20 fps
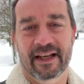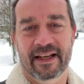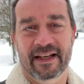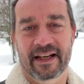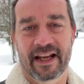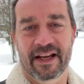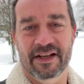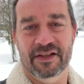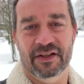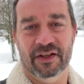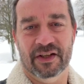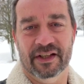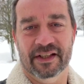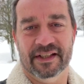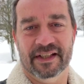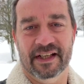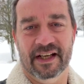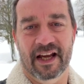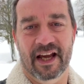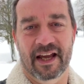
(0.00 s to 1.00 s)
As you can
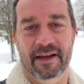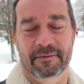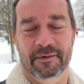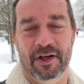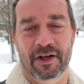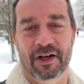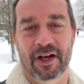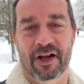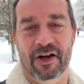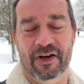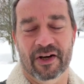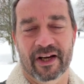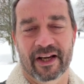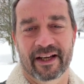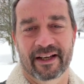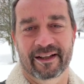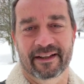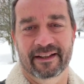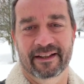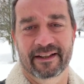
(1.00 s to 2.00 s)
see, I am no
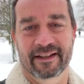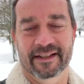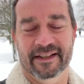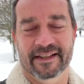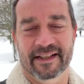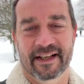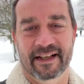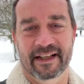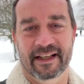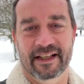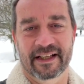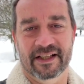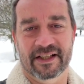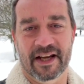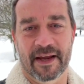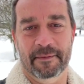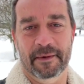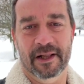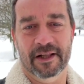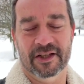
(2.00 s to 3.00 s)
longer in sunny
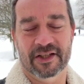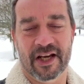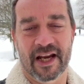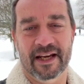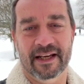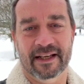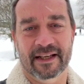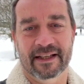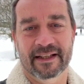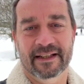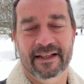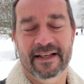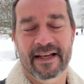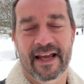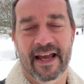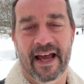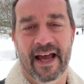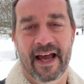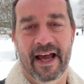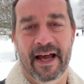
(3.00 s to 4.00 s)
Sharm El-Sheikh,
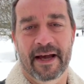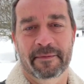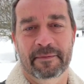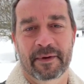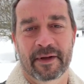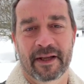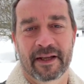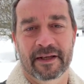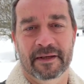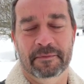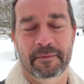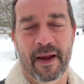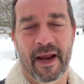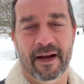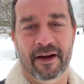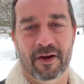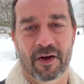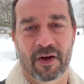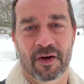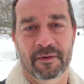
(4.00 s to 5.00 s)
but
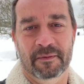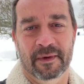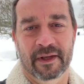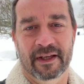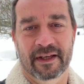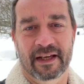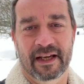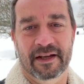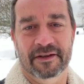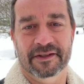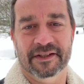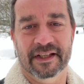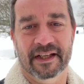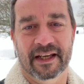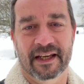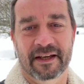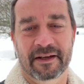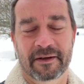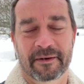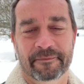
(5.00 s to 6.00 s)
back home in
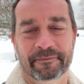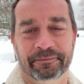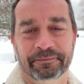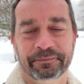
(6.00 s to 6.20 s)
Helsinki,